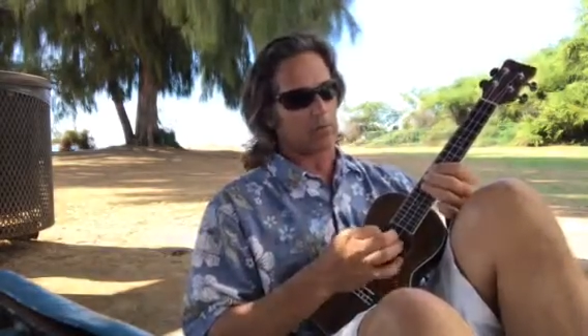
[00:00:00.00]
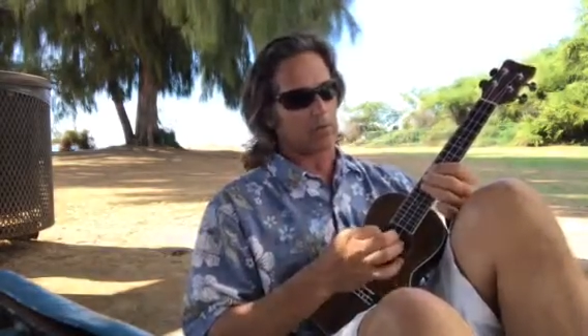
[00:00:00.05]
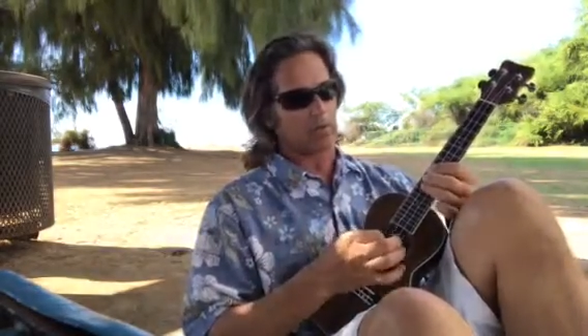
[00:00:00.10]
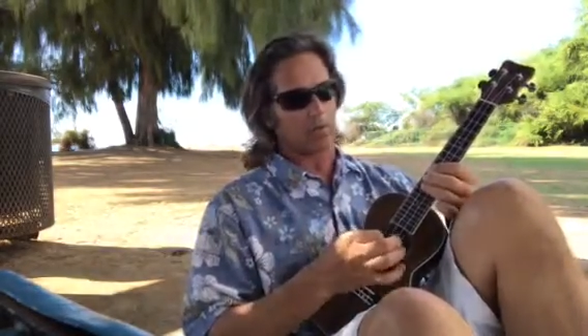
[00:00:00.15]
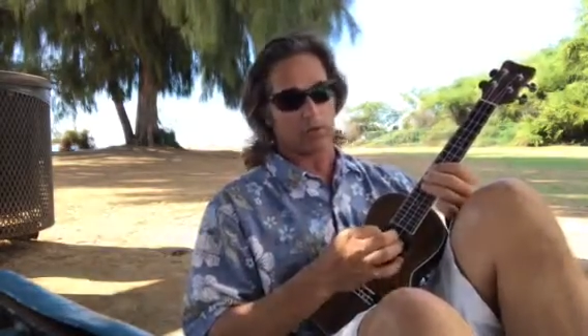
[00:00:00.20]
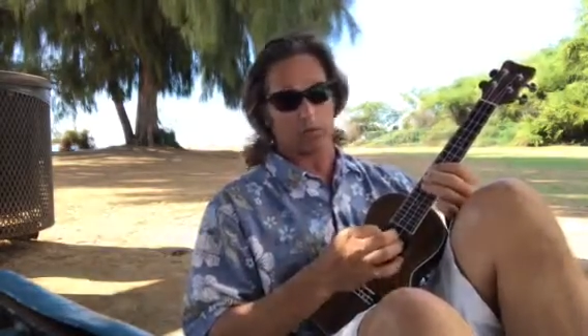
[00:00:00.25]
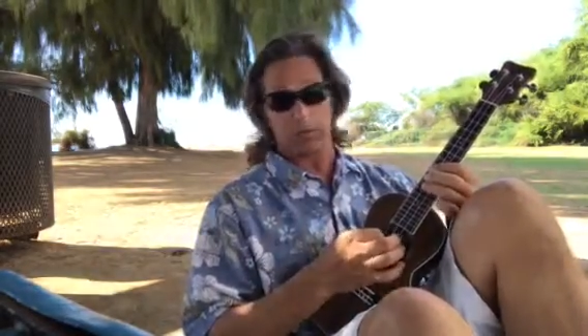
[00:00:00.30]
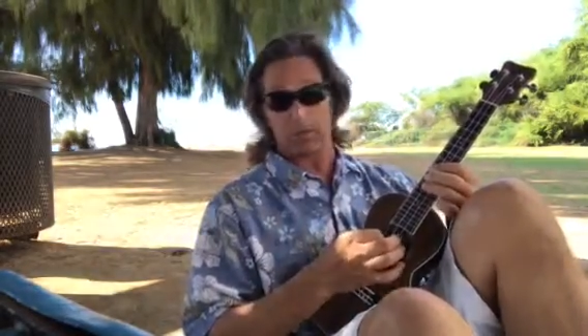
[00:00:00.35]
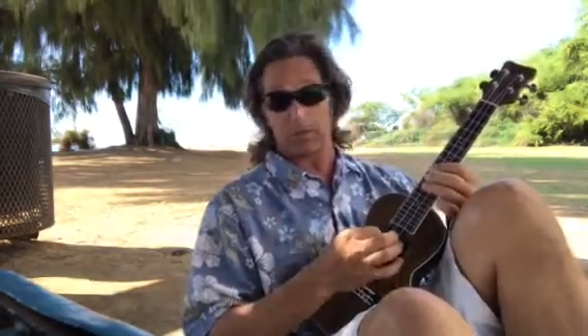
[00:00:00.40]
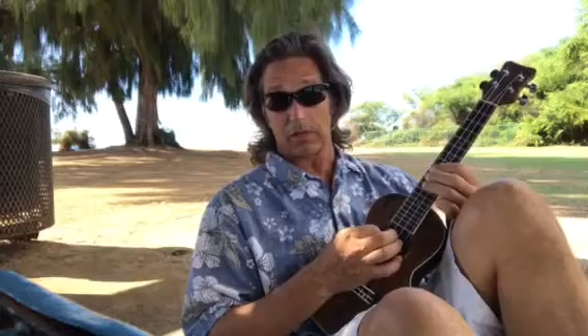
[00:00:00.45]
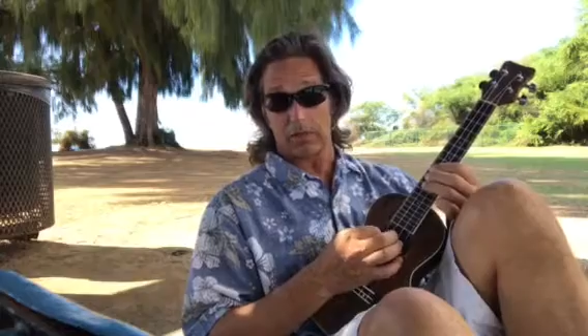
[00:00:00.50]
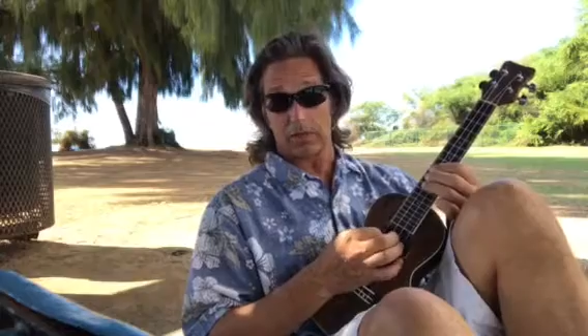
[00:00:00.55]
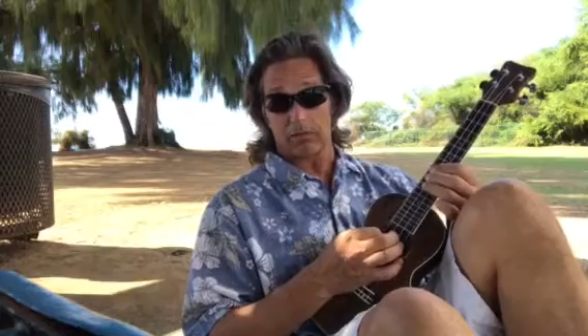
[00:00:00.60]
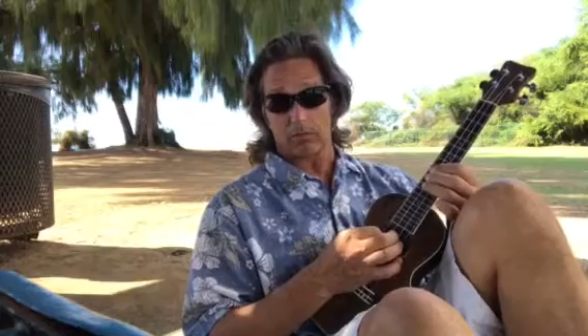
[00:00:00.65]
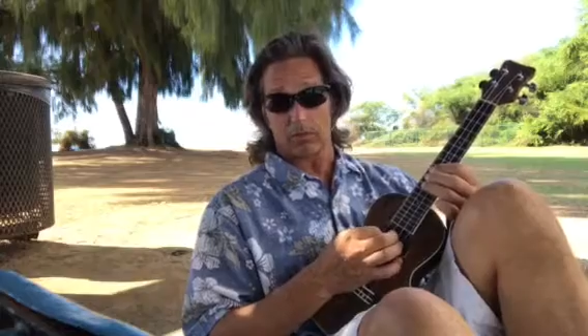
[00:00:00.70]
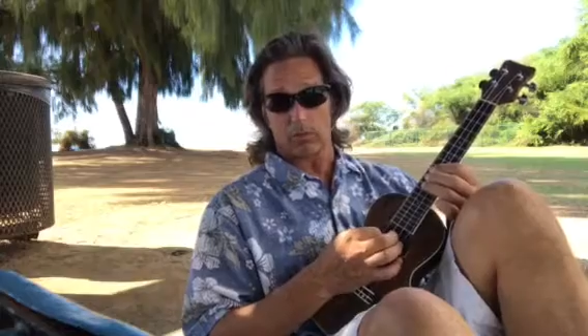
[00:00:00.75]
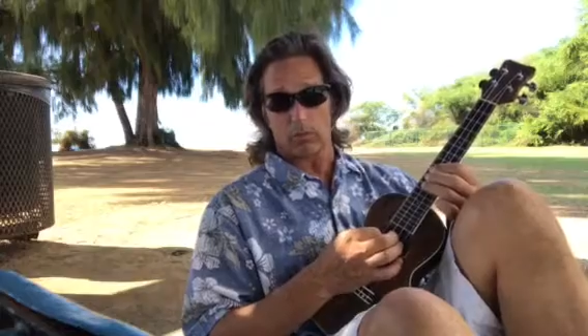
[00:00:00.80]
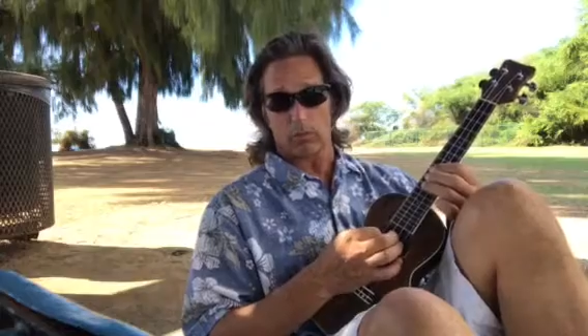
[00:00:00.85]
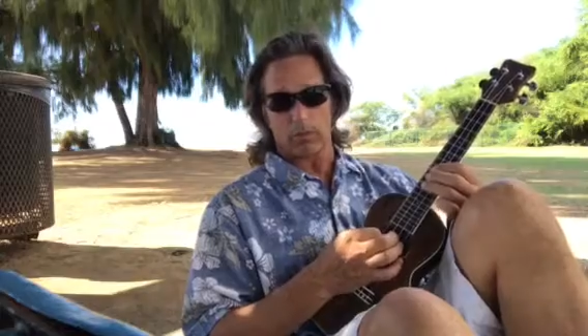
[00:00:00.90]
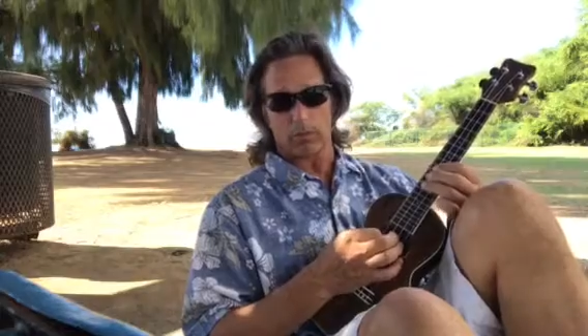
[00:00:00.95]
but it's
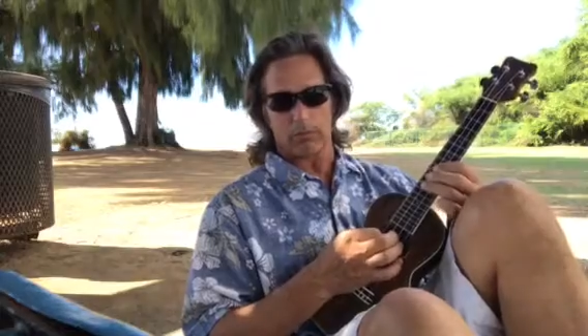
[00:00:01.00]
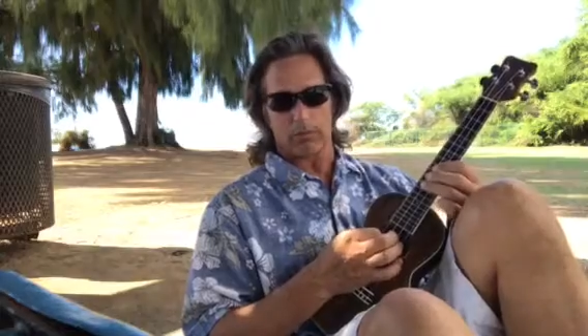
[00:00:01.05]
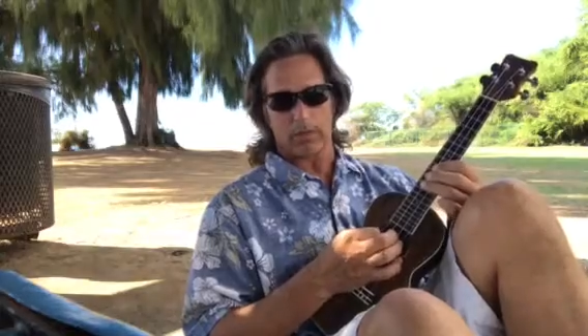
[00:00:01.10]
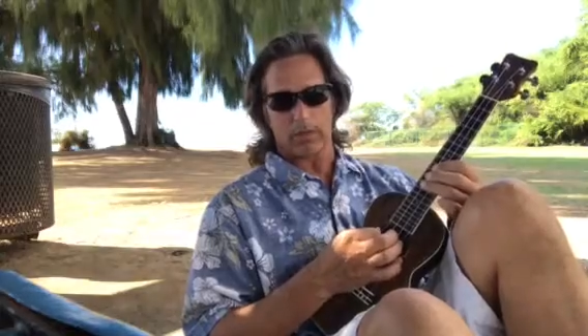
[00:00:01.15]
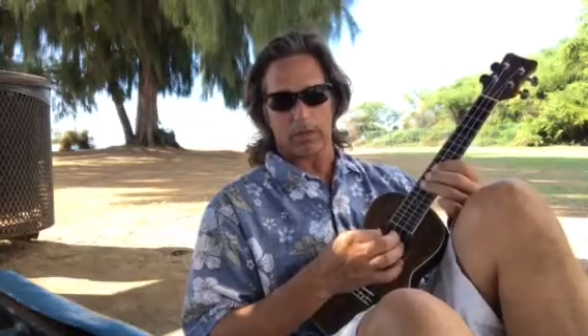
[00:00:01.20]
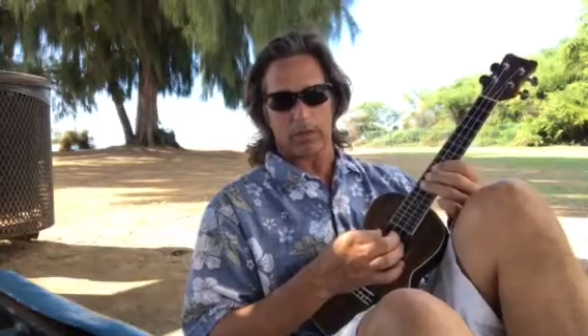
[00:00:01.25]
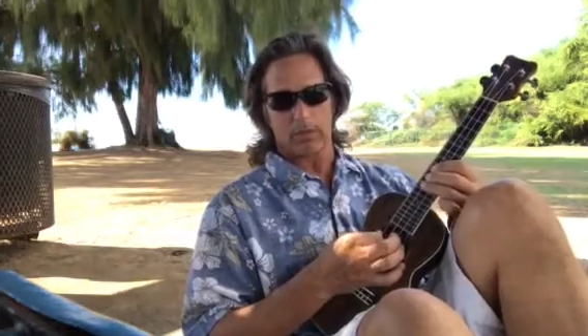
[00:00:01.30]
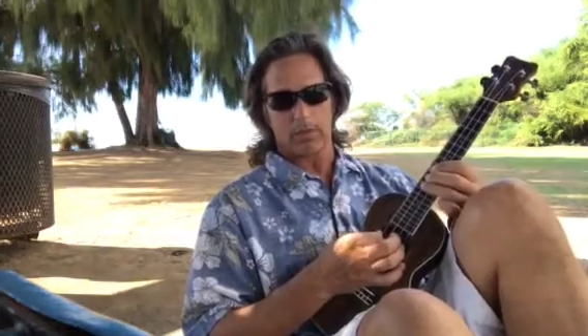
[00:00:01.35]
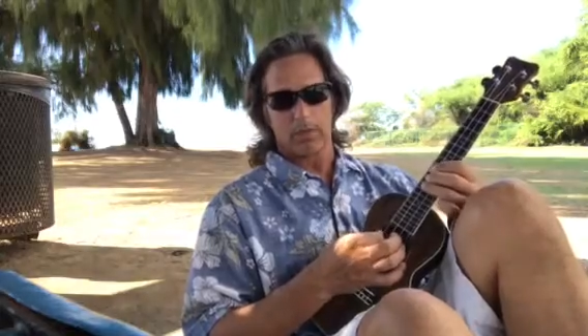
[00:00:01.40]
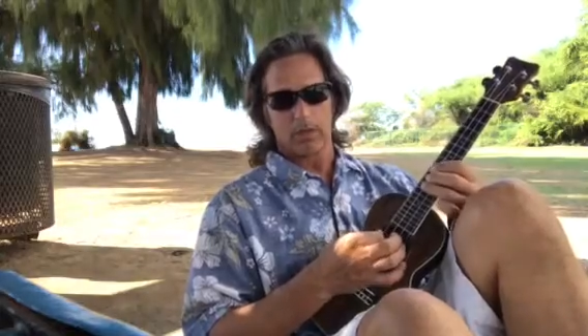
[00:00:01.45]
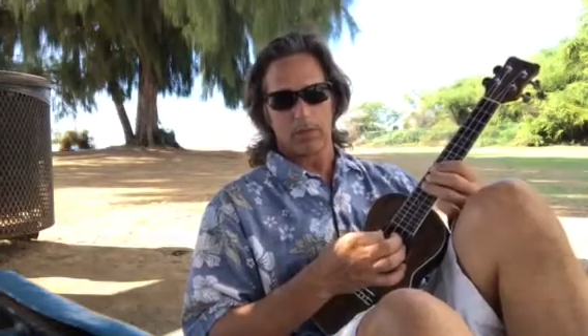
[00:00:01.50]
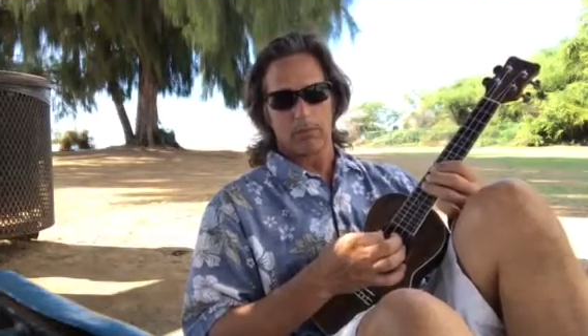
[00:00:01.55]
easier with a pick.